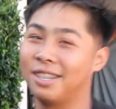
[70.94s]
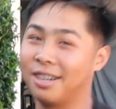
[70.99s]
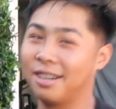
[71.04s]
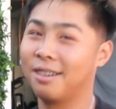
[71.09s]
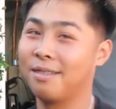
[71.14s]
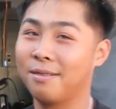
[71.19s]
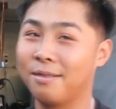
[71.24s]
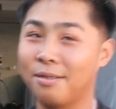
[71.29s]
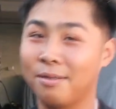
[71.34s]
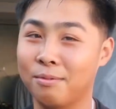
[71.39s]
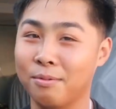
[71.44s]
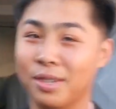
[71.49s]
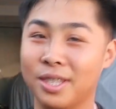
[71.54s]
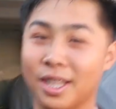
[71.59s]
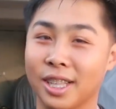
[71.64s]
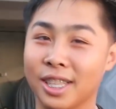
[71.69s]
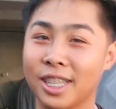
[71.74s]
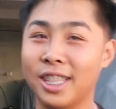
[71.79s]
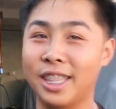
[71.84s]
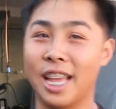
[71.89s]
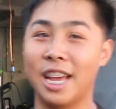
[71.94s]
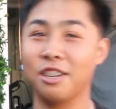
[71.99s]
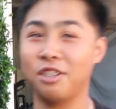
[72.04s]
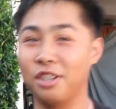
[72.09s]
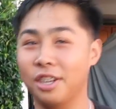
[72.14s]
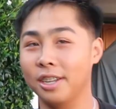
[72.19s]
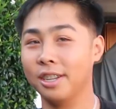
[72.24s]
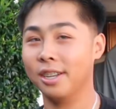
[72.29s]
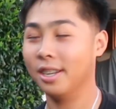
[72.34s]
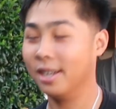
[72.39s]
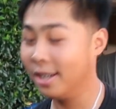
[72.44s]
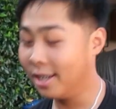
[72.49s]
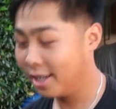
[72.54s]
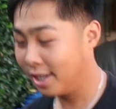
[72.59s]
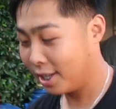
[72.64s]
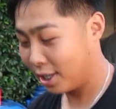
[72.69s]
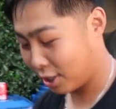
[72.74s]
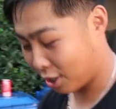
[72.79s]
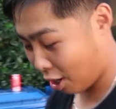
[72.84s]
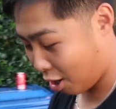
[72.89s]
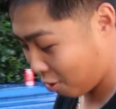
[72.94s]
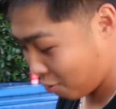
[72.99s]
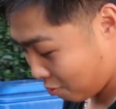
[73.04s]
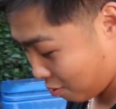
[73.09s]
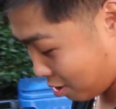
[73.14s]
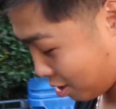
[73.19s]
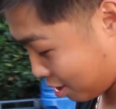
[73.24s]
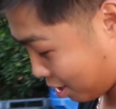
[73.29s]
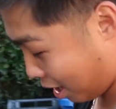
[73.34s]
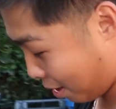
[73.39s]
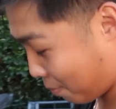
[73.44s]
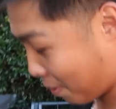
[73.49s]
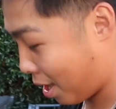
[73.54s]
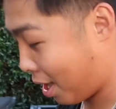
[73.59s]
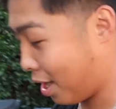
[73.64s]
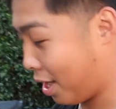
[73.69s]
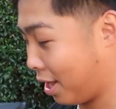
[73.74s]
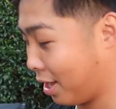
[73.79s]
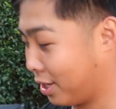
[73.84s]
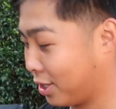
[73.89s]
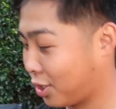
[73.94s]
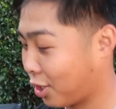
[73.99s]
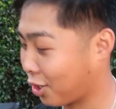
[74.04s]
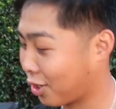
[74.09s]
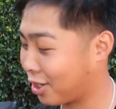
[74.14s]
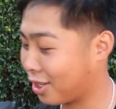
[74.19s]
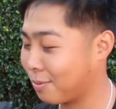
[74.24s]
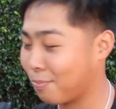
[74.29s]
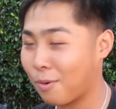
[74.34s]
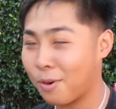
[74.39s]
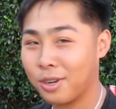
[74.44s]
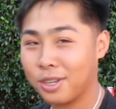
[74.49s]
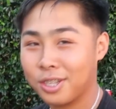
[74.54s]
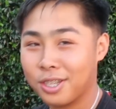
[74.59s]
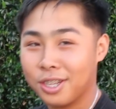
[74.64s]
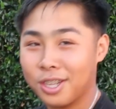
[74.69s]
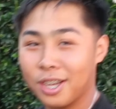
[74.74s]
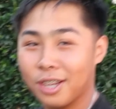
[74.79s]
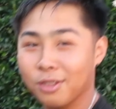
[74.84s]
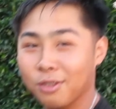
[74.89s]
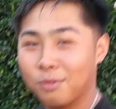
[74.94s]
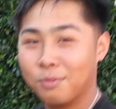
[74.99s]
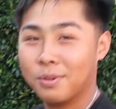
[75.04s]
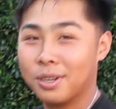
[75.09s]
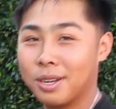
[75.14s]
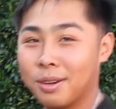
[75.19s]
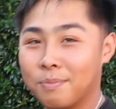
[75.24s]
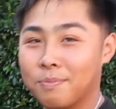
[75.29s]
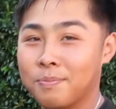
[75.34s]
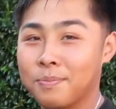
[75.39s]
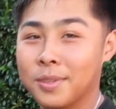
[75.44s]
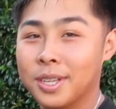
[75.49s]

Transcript: here. We delete that shit. So I bought a Circuit Sports aluminum